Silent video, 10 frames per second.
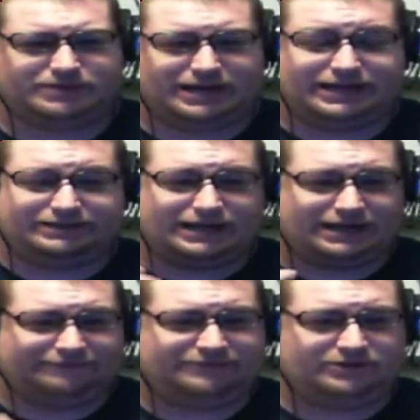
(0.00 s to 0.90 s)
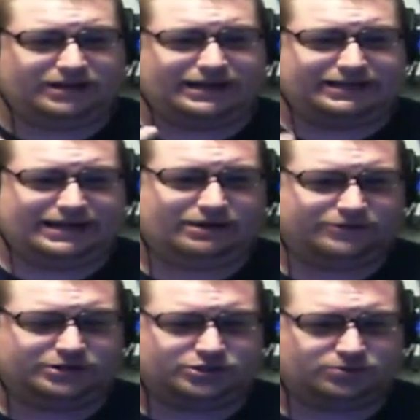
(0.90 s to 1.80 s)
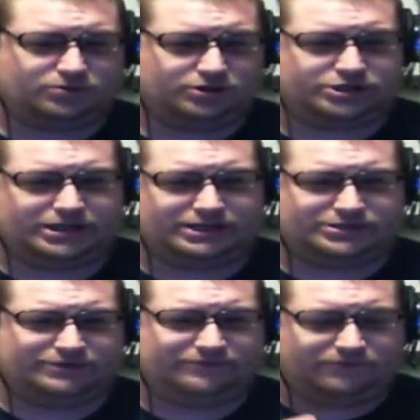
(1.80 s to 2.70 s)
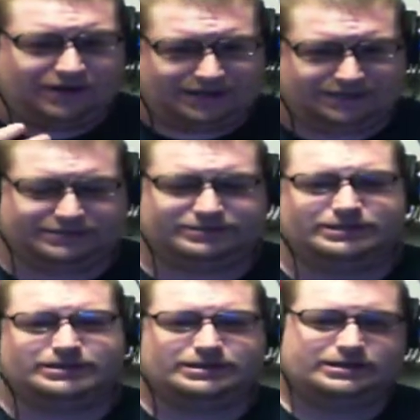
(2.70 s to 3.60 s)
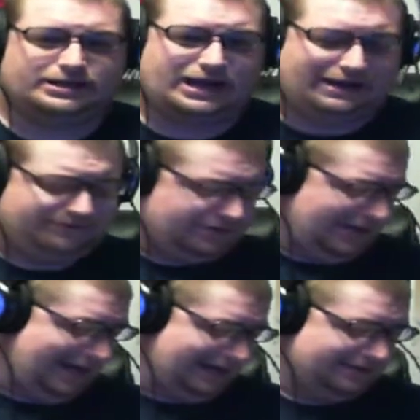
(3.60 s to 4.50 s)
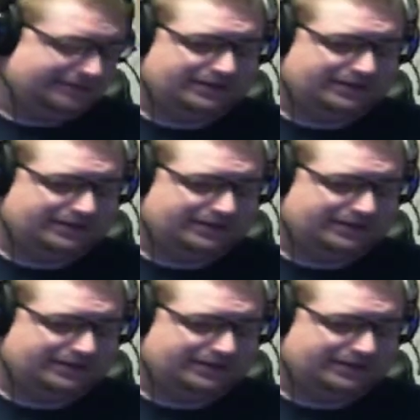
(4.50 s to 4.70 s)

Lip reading: I feel like now that George is a friend after that.